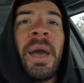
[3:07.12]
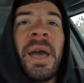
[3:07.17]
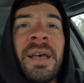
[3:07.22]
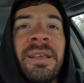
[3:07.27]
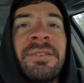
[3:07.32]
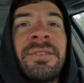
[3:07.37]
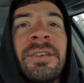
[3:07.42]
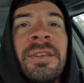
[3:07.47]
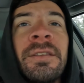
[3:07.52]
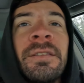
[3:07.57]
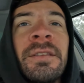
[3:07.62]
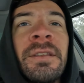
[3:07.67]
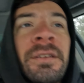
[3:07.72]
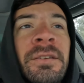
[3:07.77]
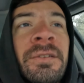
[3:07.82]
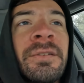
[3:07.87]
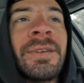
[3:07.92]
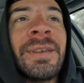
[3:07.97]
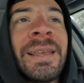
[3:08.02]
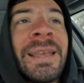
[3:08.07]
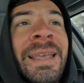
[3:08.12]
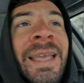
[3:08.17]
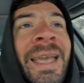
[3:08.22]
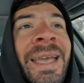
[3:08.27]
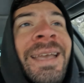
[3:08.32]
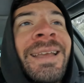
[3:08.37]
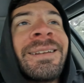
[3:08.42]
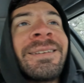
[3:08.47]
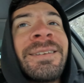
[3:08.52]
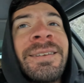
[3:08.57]
passing this
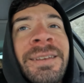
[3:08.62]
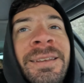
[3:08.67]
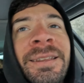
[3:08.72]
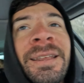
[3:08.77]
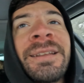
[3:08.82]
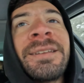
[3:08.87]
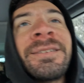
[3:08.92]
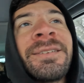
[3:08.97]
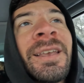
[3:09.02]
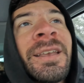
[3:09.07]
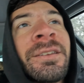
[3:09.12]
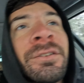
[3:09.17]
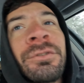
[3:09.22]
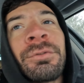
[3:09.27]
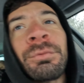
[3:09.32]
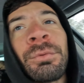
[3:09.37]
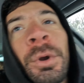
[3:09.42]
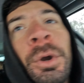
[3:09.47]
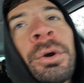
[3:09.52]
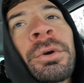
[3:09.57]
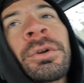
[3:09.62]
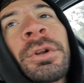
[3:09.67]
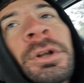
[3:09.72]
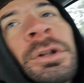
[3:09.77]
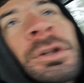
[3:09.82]
gate that says road